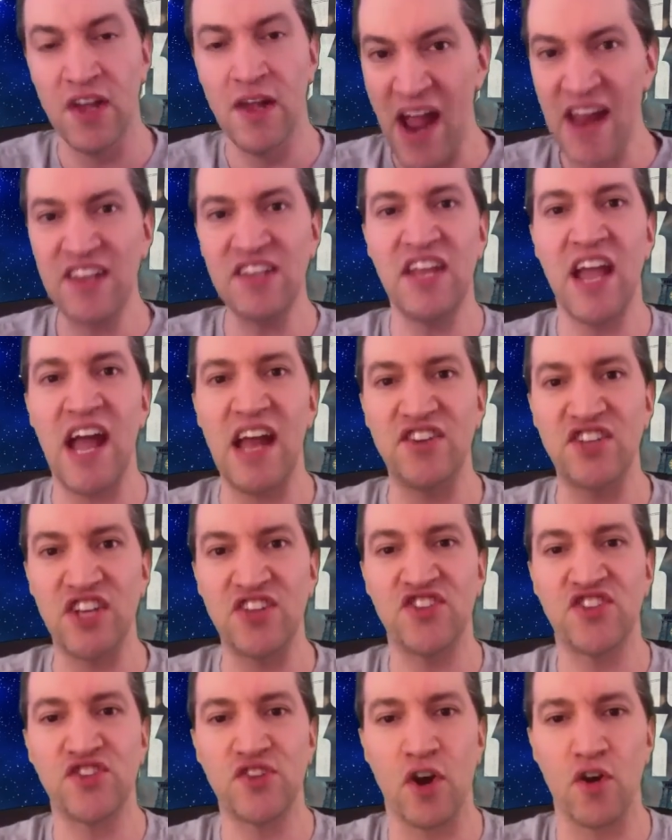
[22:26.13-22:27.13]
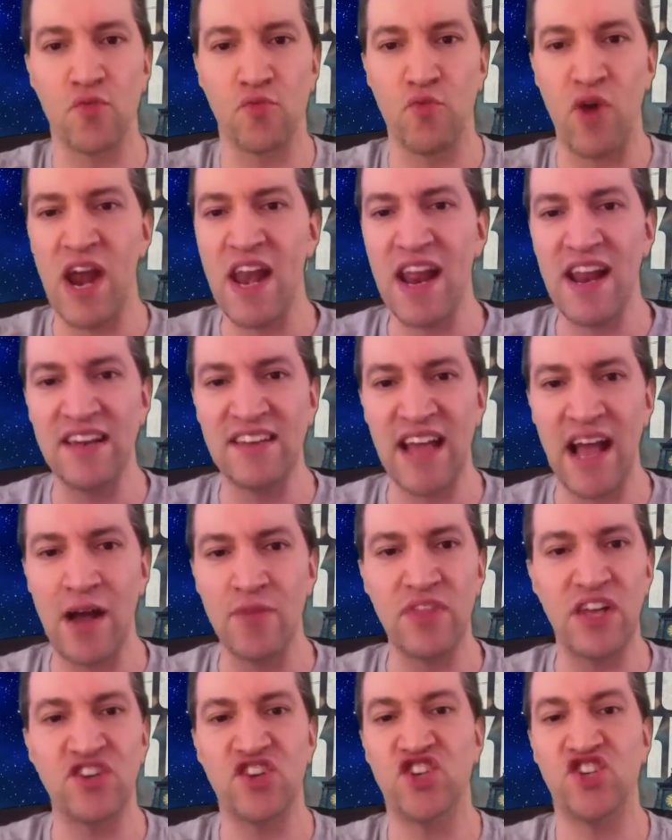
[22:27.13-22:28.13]
bat gadgets start raining
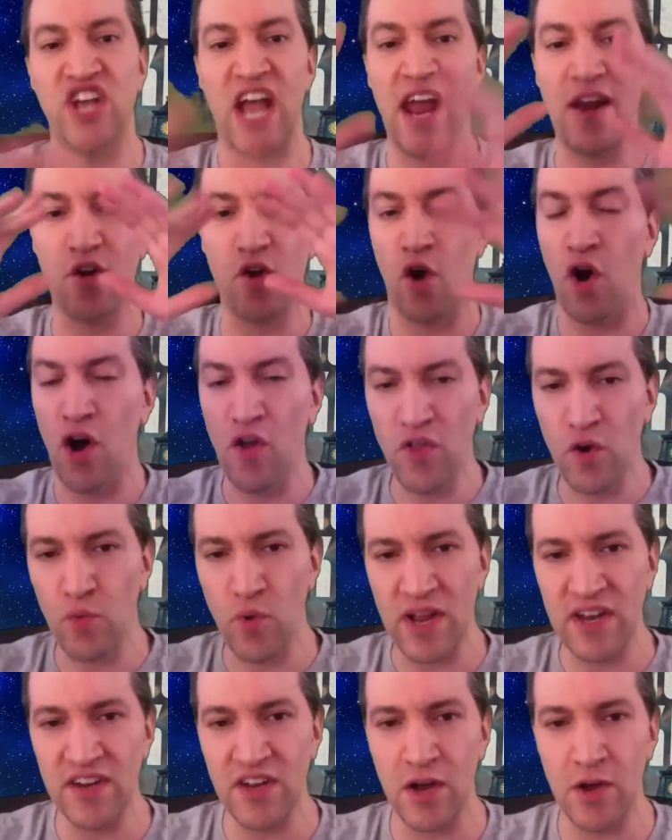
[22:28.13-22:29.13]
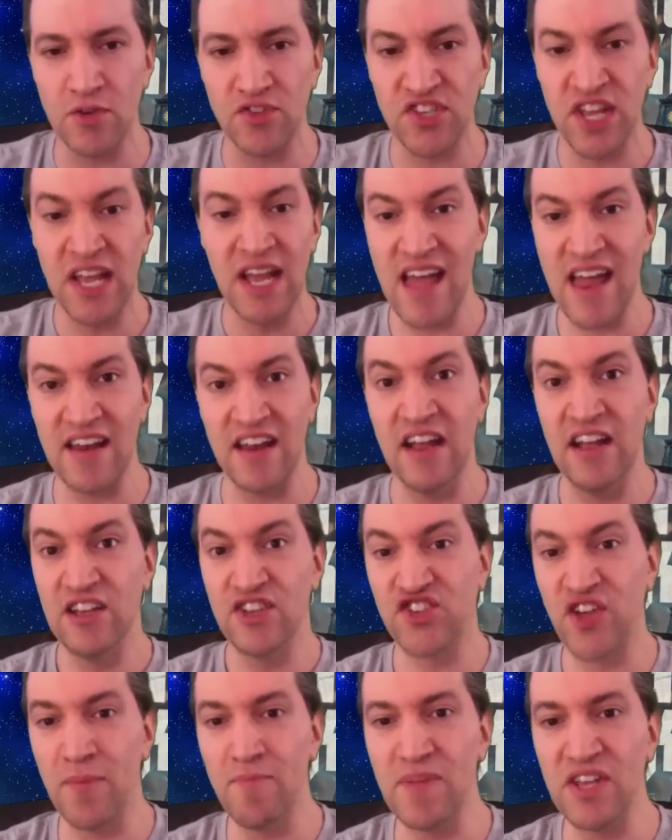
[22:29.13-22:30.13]
down that shatter all the windows, then,
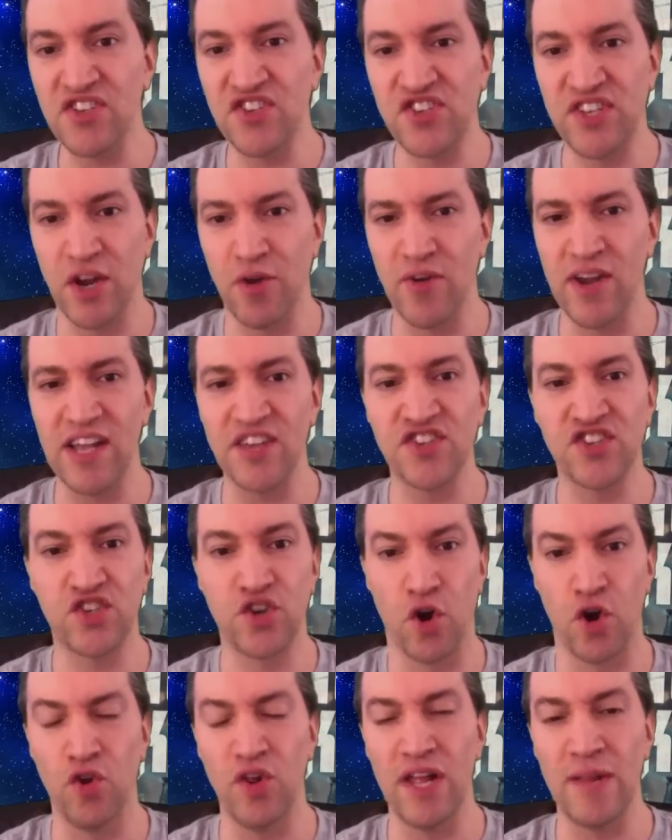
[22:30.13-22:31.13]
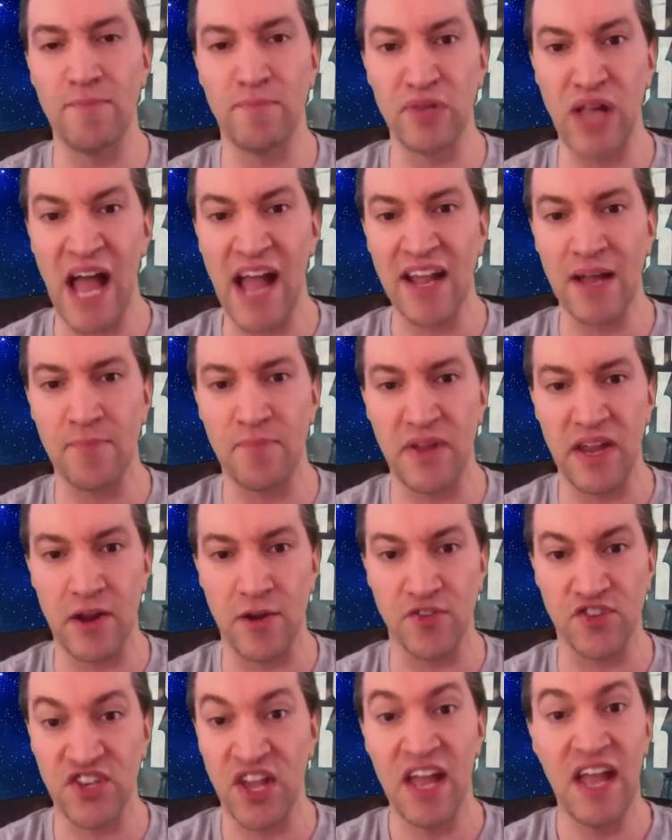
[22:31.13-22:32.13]
some mysterious girl in black
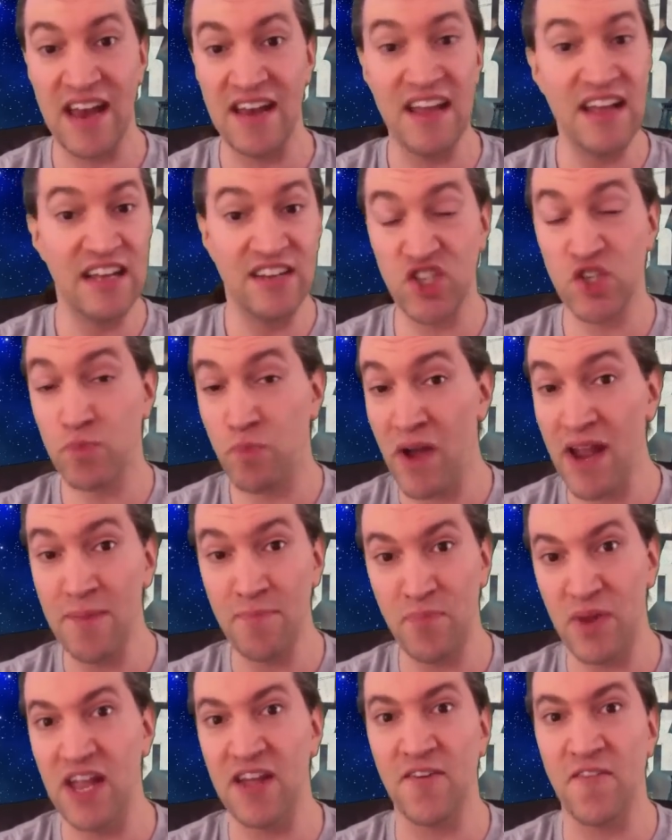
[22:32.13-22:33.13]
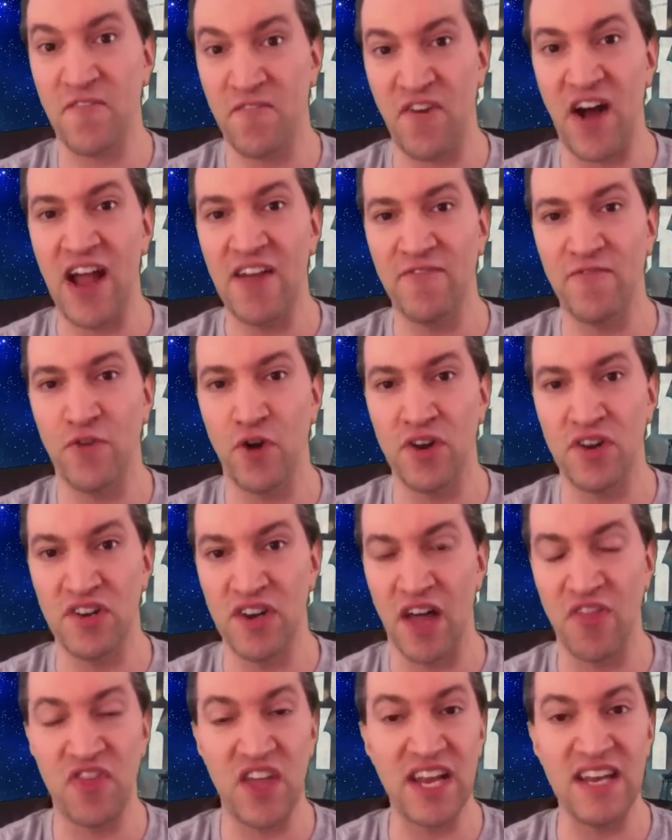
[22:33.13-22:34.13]
appears, and despite being 5 foot
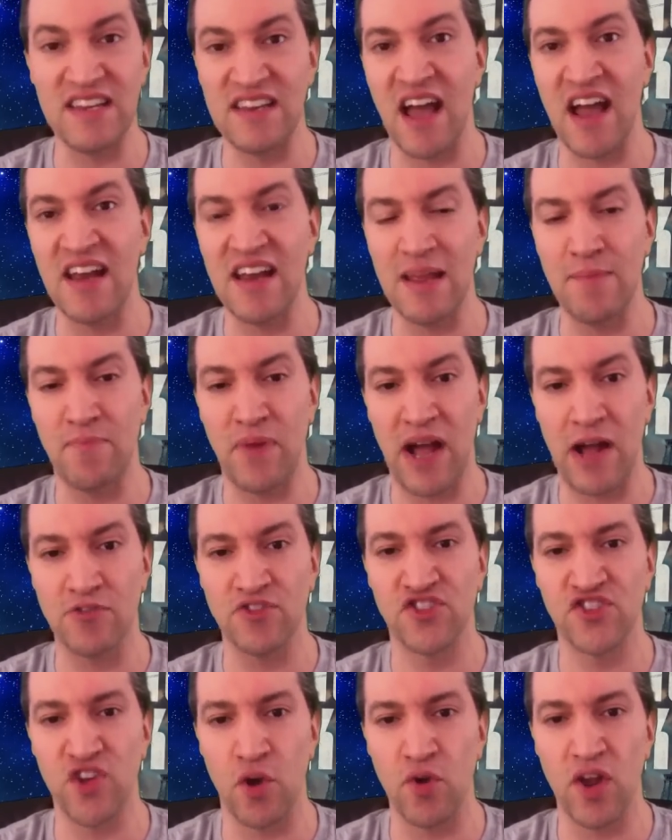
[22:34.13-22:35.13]
nothing, 90 pounds